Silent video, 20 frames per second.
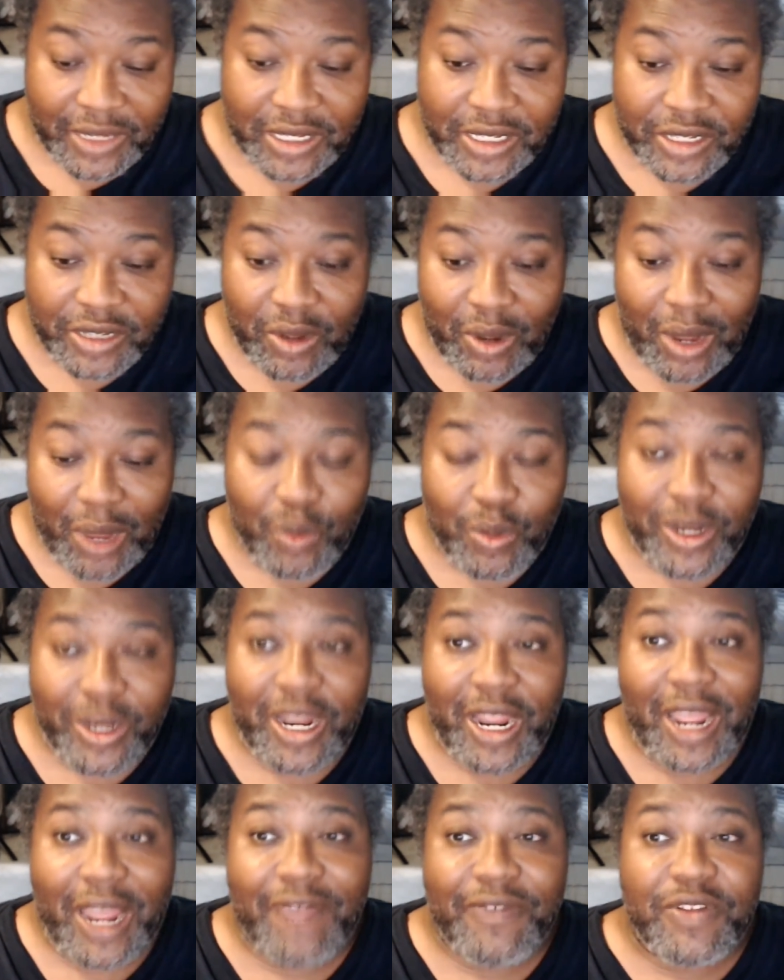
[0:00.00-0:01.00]
So I
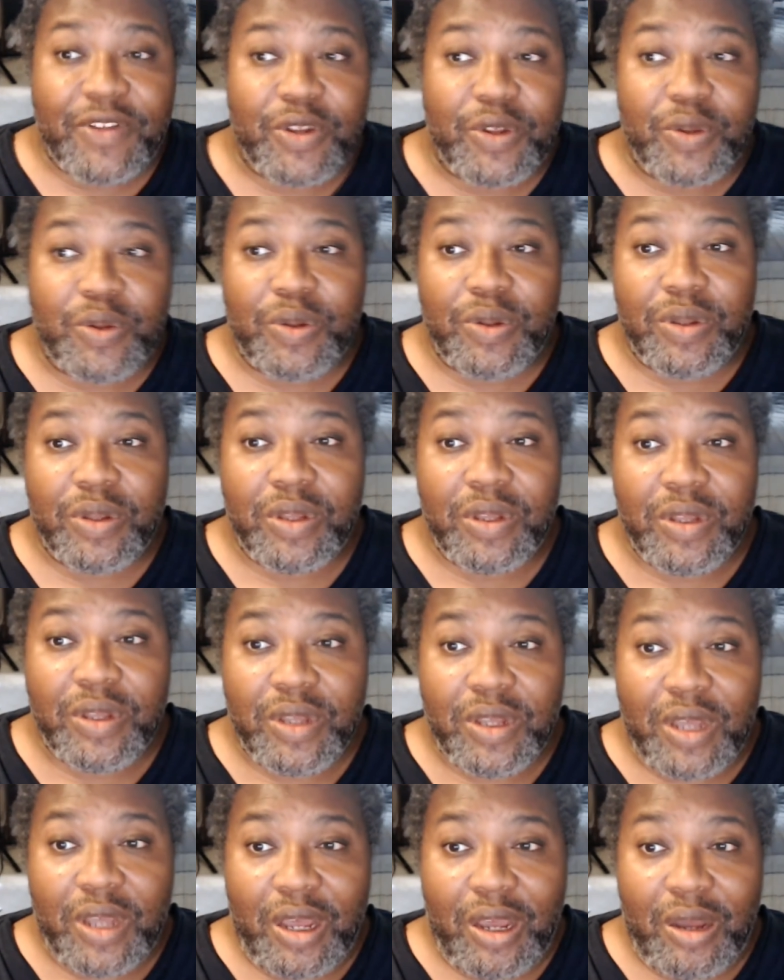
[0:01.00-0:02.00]
wouldn't have to
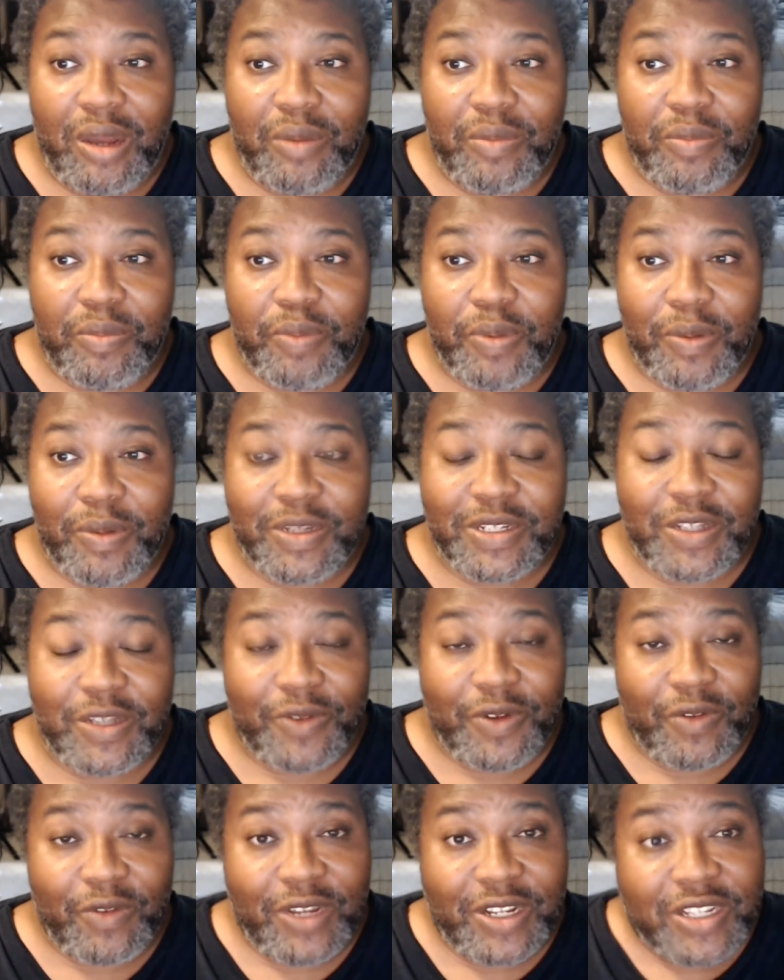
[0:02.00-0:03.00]
put
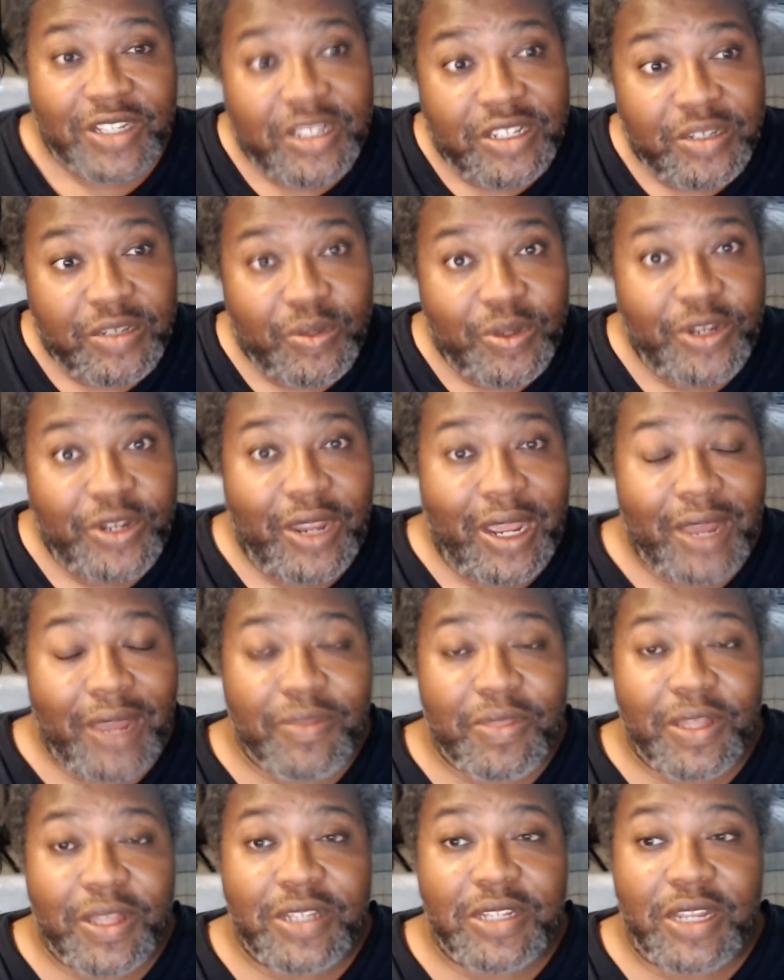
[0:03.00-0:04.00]
myself at risk, because when you
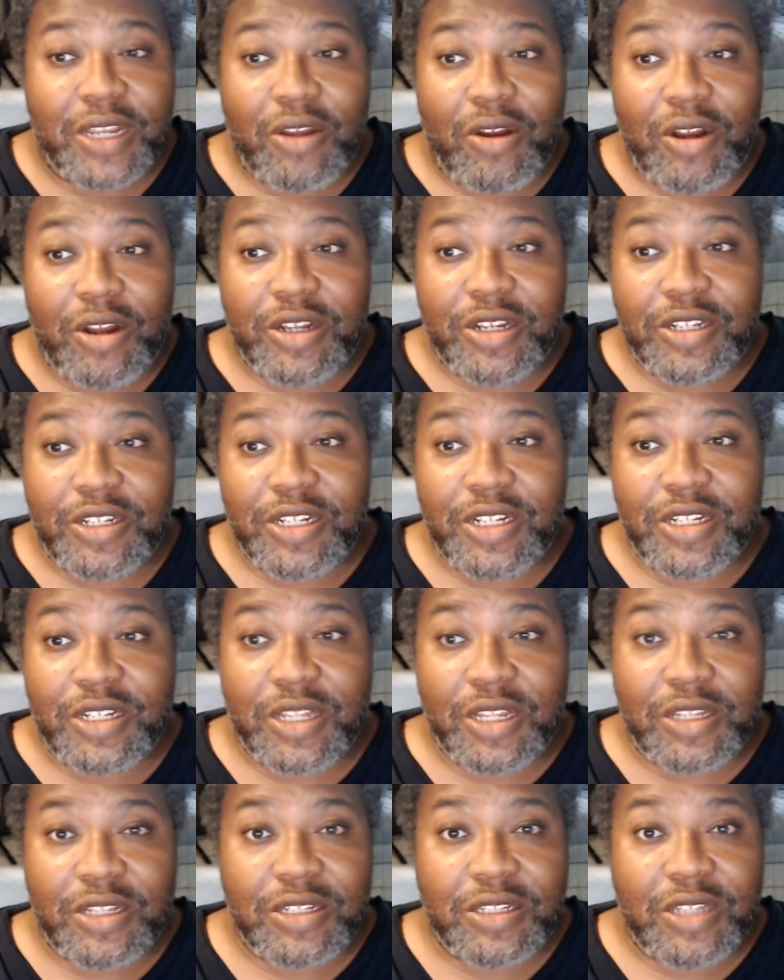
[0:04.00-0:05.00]
have things like heart disease
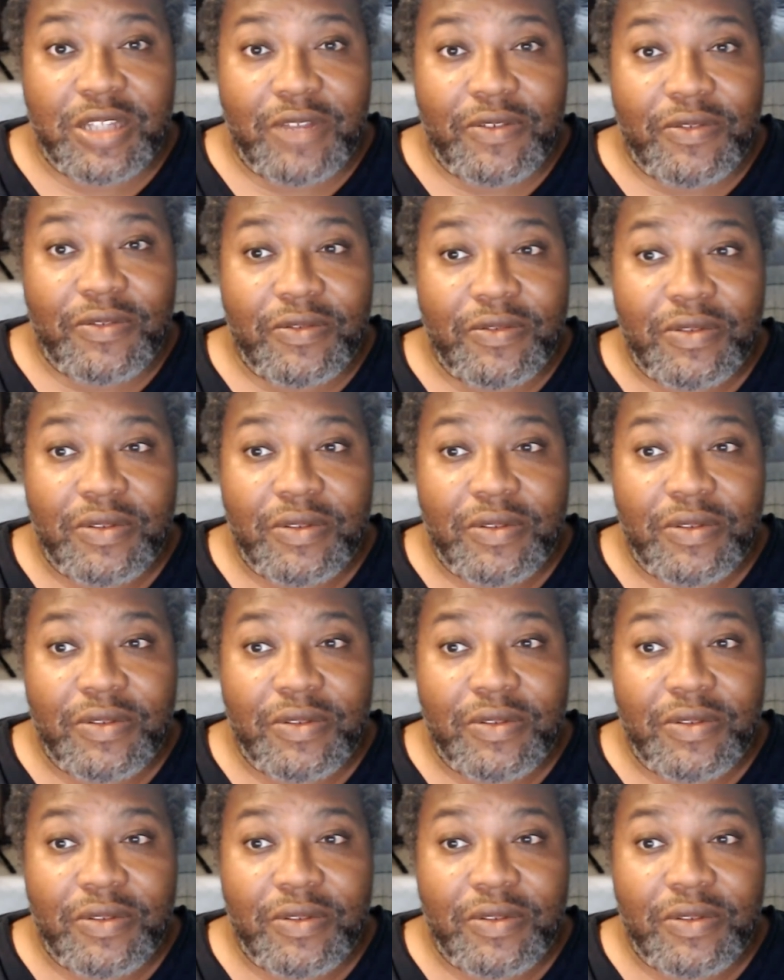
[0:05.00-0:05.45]
and stuff,